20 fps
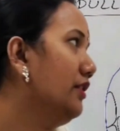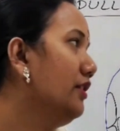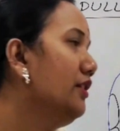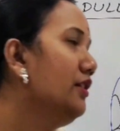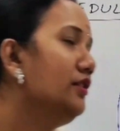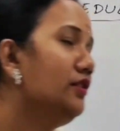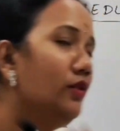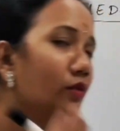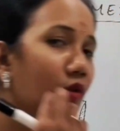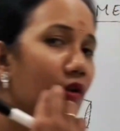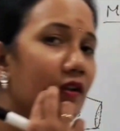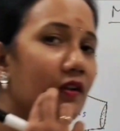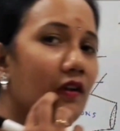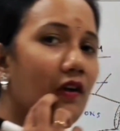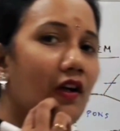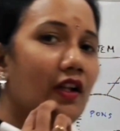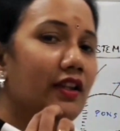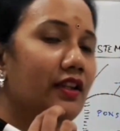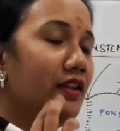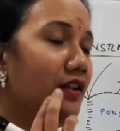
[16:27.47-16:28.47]
So what are
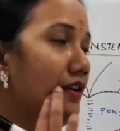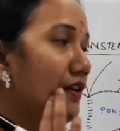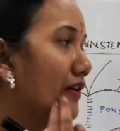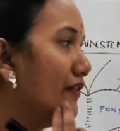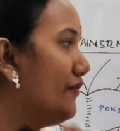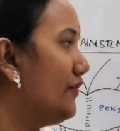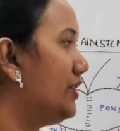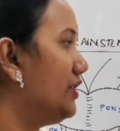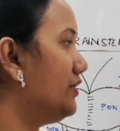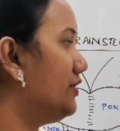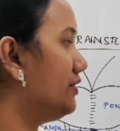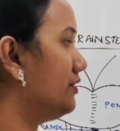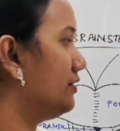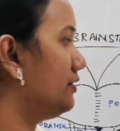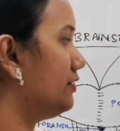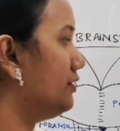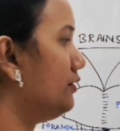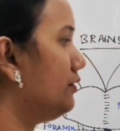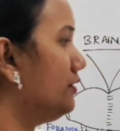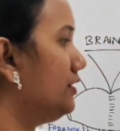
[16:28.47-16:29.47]
all the features?
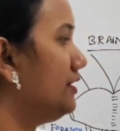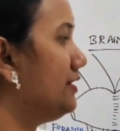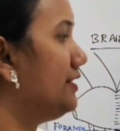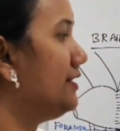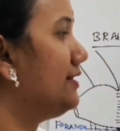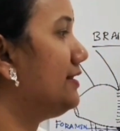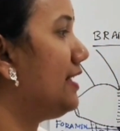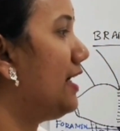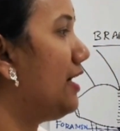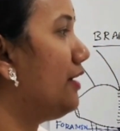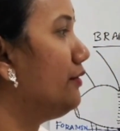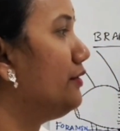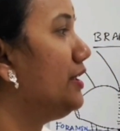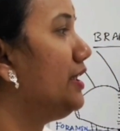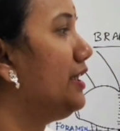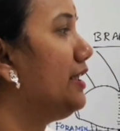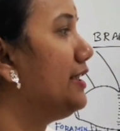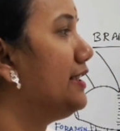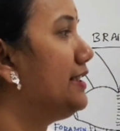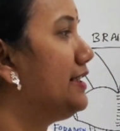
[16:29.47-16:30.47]
So this is how the
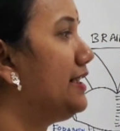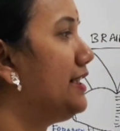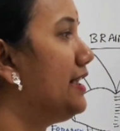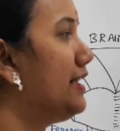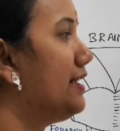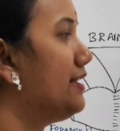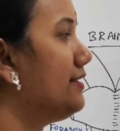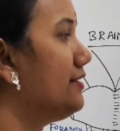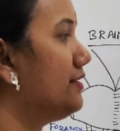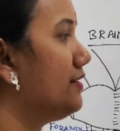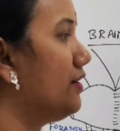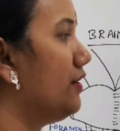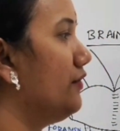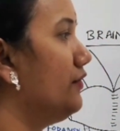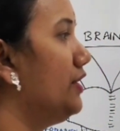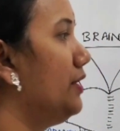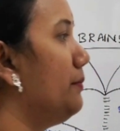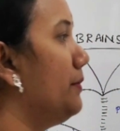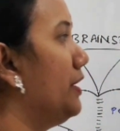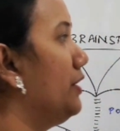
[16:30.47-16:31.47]
TS of
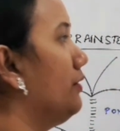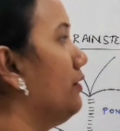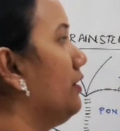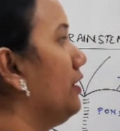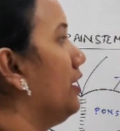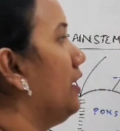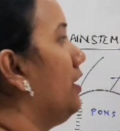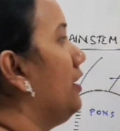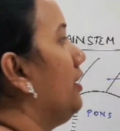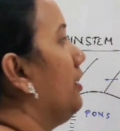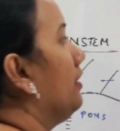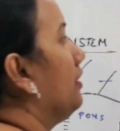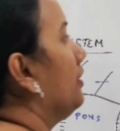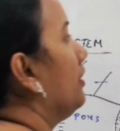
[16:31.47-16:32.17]
the medulla